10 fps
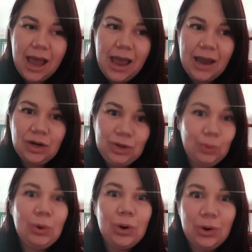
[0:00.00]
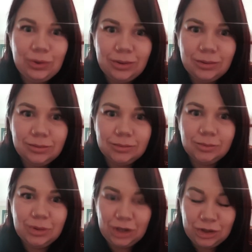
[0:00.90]
and you will all
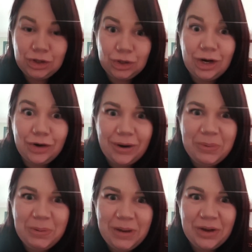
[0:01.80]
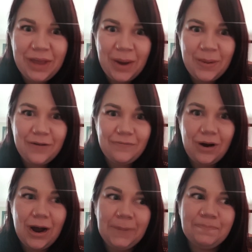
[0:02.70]
will, should agree with me on that one,
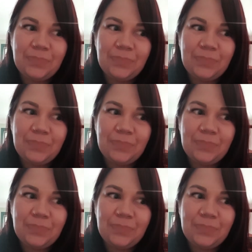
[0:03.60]
right?